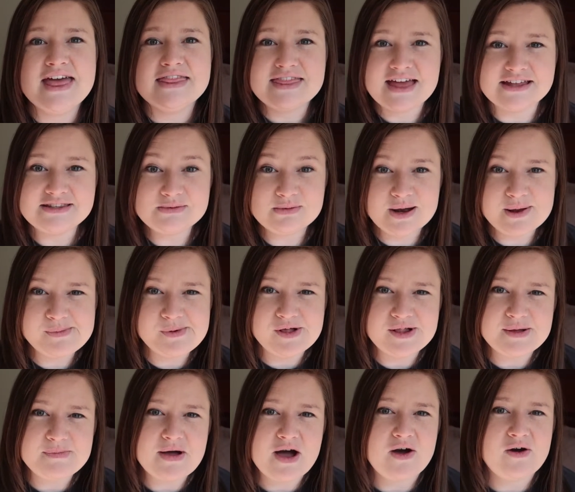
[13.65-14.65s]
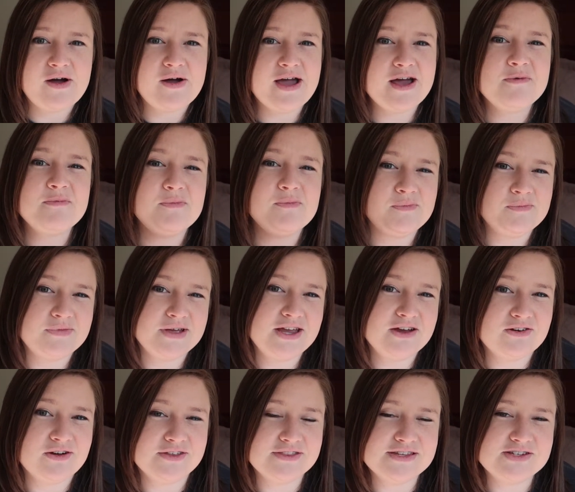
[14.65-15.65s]
That's what I'm all about
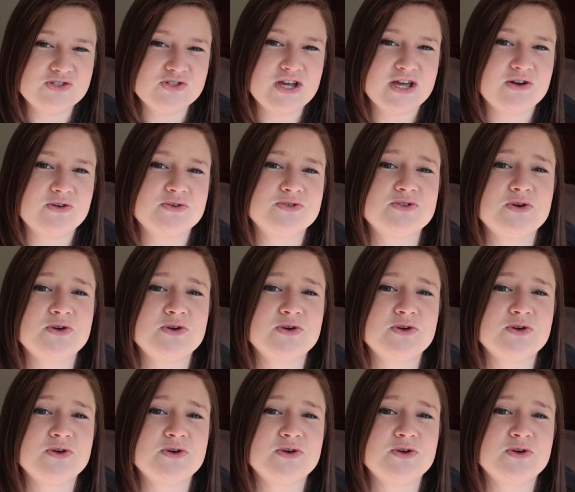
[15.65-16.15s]
here on this channel.